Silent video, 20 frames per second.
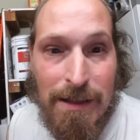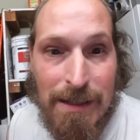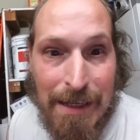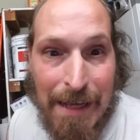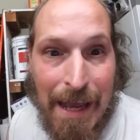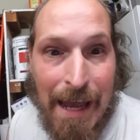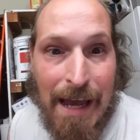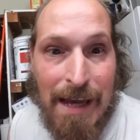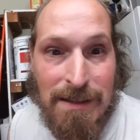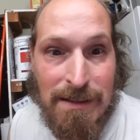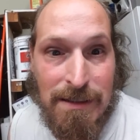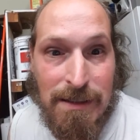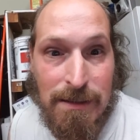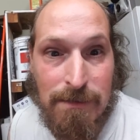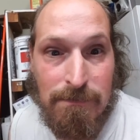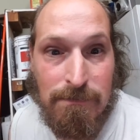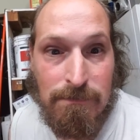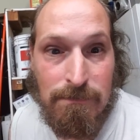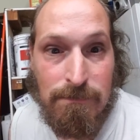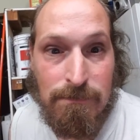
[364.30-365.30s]

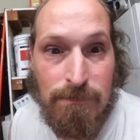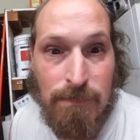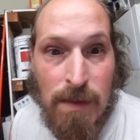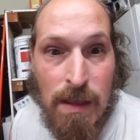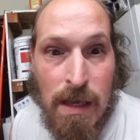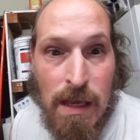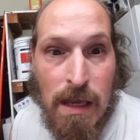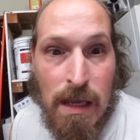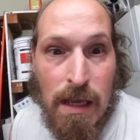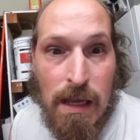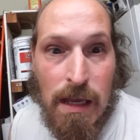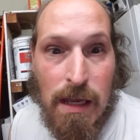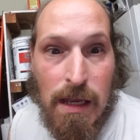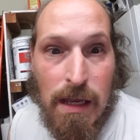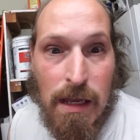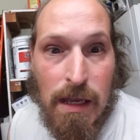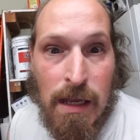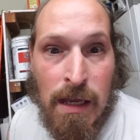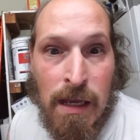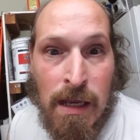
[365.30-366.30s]
casting,
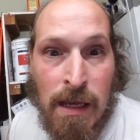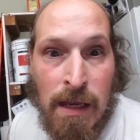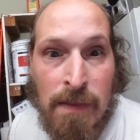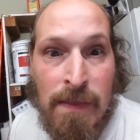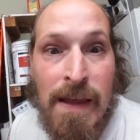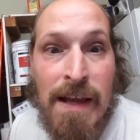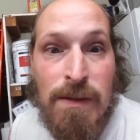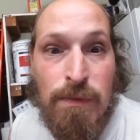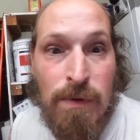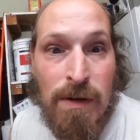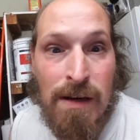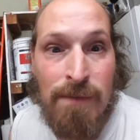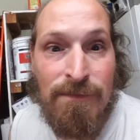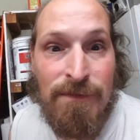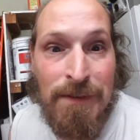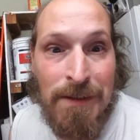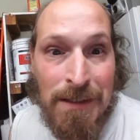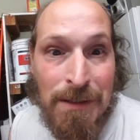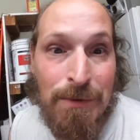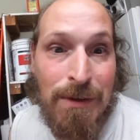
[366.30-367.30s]
and that's what I'm
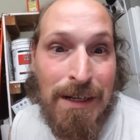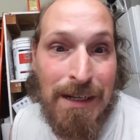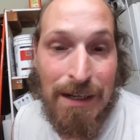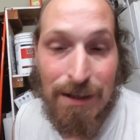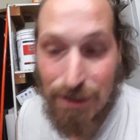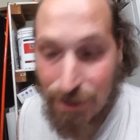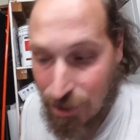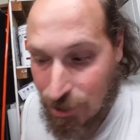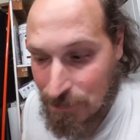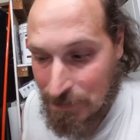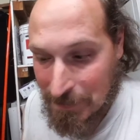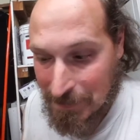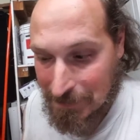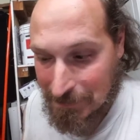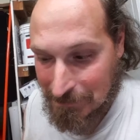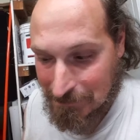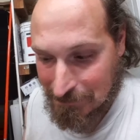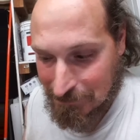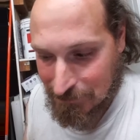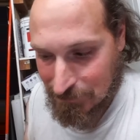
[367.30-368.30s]
feeling when I go to open it.
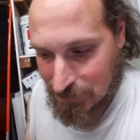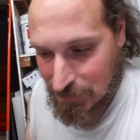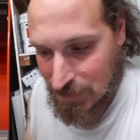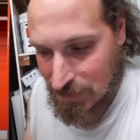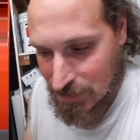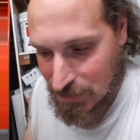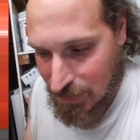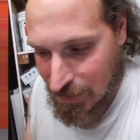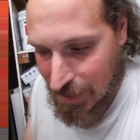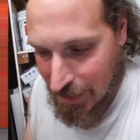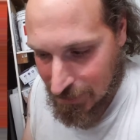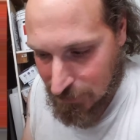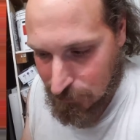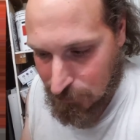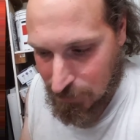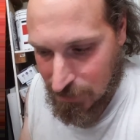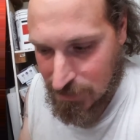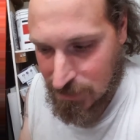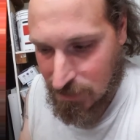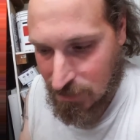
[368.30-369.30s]
So that
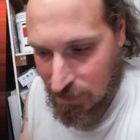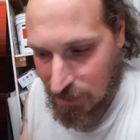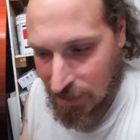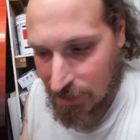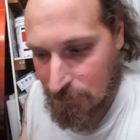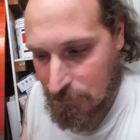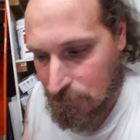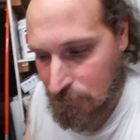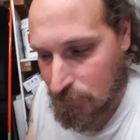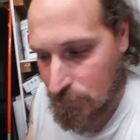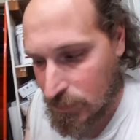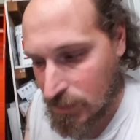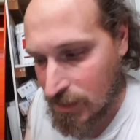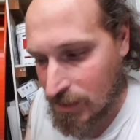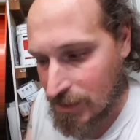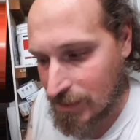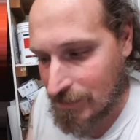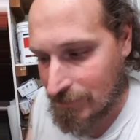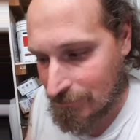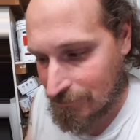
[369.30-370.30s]
explains a lot,
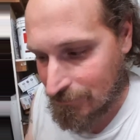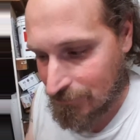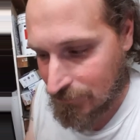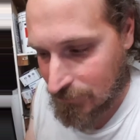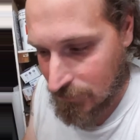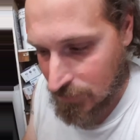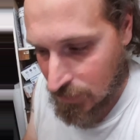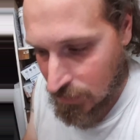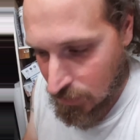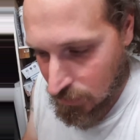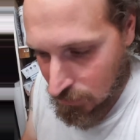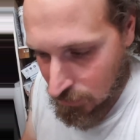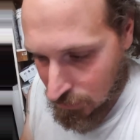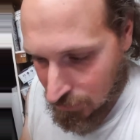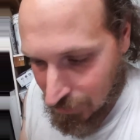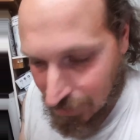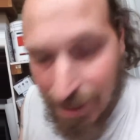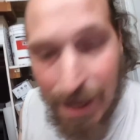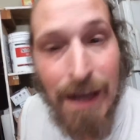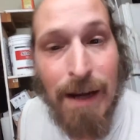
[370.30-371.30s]
but
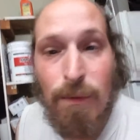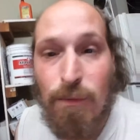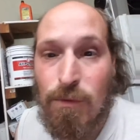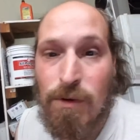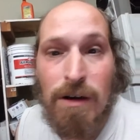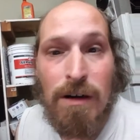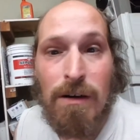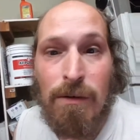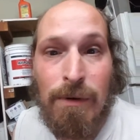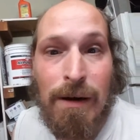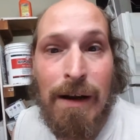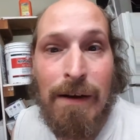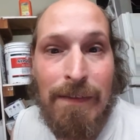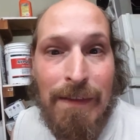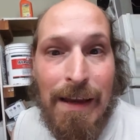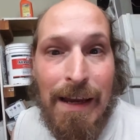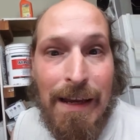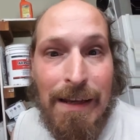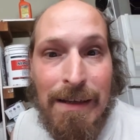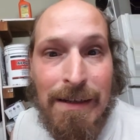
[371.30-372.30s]
I can work around
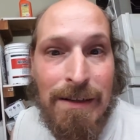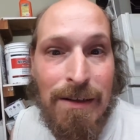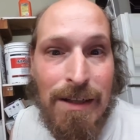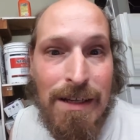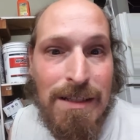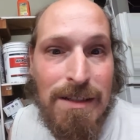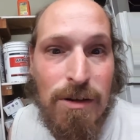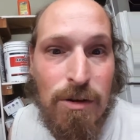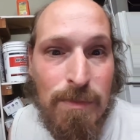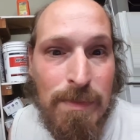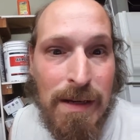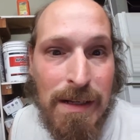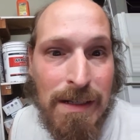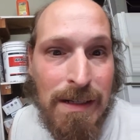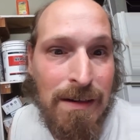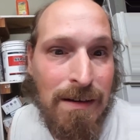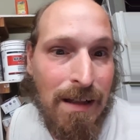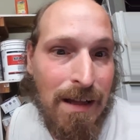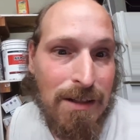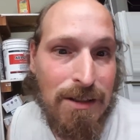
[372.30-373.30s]
that. You know, that's no big
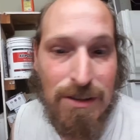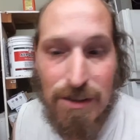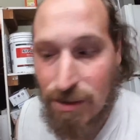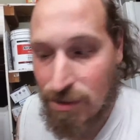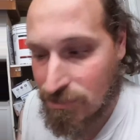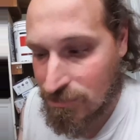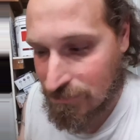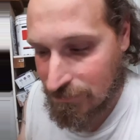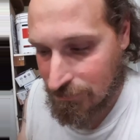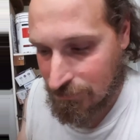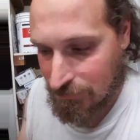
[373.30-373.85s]
deal. I just go